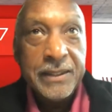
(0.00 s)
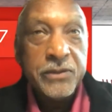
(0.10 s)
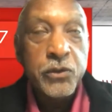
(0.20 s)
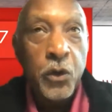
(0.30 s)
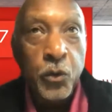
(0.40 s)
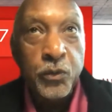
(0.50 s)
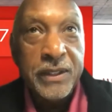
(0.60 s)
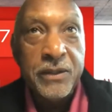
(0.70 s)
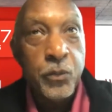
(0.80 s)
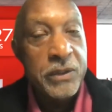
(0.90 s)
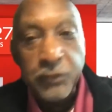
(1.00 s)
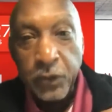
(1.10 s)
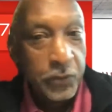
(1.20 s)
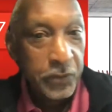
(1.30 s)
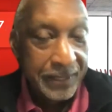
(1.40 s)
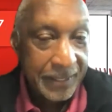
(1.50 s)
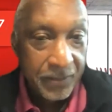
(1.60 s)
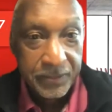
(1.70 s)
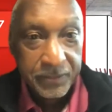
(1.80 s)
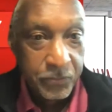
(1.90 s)
So we've learned
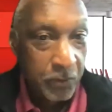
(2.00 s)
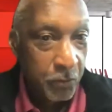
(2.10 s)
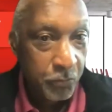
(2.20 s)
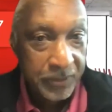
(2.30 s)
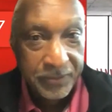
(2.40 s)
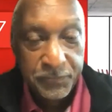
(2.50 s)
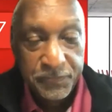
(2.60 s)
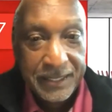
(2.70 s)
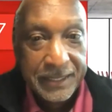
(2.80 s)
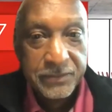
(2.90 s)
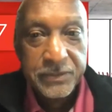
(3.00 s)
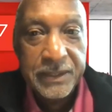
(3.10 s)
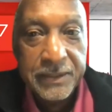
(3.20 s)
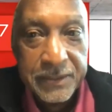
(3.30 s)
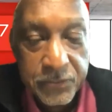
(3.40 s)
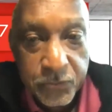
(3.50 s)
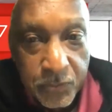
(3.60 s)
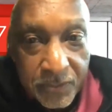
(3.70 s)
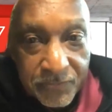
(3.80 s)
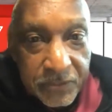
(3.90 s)
how to grow really fast in this
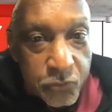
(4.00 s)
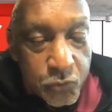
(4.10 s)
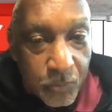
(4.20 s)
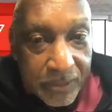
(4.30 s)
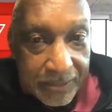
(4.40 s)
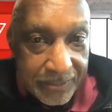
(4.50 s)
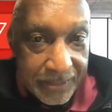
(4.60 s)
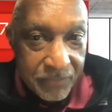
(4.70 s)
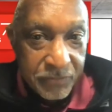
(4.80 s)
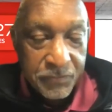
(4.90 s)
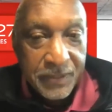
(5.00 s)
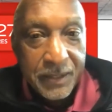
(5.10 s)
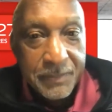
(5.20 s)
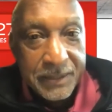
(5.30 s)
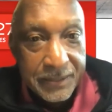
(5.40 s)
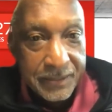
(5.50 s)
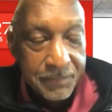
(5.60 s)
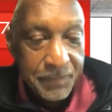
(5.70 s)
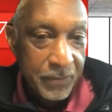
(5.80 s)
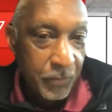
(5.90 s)
sort of constrained kind of environment.
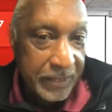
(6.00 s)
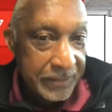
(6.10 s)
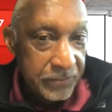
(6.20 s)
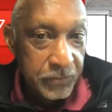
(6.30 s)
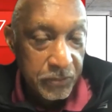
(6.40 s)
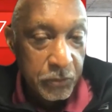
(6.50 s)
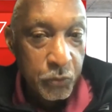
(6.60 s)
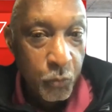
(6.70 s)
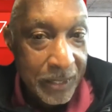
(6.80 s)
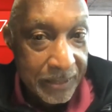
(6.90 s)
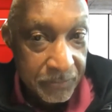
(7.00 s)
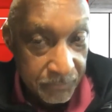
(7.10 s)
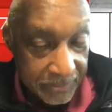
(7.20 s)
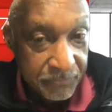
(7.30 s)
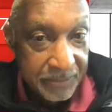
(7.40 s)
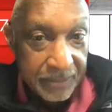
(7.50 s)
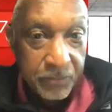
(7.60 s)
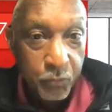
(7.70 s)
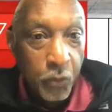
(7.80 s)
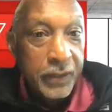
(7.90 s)
And by the way, it's the new way of living
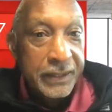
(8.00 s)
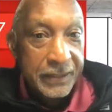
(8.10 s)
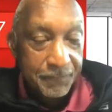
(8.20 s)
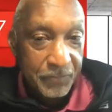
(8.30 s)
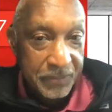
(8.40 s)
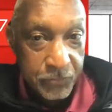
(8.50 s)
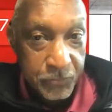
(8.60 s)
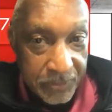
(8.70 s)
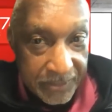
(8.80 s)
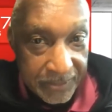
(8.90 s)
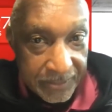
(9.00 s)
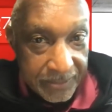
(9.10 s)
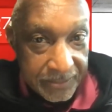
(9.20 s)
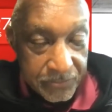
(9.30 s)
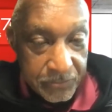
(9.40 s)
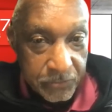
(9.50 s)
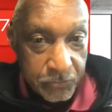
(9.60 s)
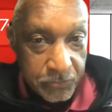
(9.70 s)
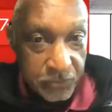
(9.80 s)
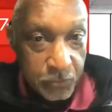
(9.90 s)
and working is
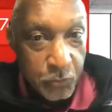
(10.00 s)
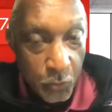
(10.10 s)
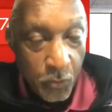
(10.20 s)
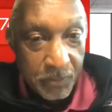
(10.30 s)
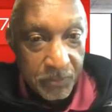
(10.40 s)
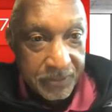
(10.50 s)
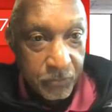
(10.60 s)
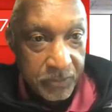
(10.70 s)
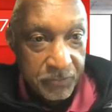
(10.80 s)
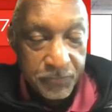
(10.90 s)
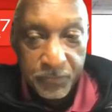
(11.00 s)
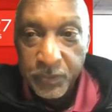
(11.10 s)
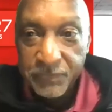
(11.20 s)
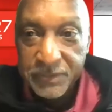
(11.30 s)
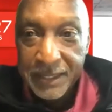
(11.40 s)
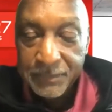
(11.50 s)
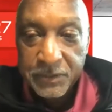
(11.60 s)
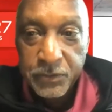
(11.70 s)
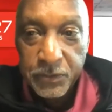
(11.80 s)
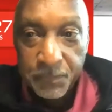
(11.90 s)
this normal that we've
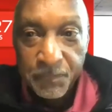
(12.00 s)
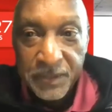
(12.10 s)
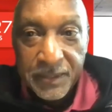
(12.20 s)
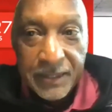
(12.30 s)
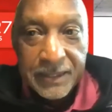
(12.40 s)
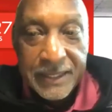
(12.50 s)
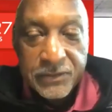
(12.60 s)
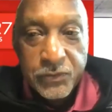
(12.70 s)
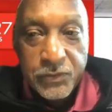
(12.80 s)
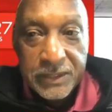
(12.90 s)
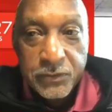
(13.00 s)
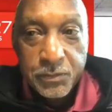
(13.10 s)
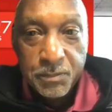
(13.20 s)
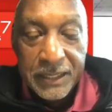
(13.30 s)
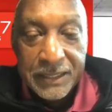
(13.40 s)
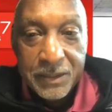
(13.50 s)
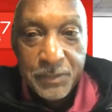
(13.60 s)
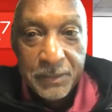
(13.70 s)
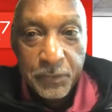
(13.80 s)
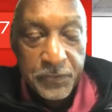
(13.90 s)
adapted to. And that's just making
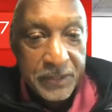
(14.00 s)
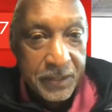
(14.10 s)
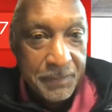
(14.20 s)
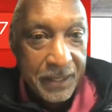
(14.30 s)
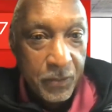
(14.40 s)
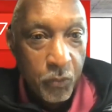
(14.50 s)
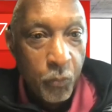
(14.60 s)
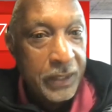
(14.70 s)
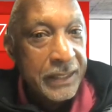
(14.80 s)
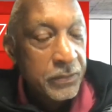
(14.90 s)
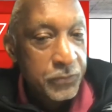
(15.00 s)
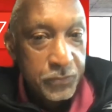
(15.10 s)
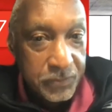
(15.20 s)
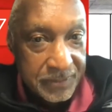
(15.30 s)
people think about, well, what else?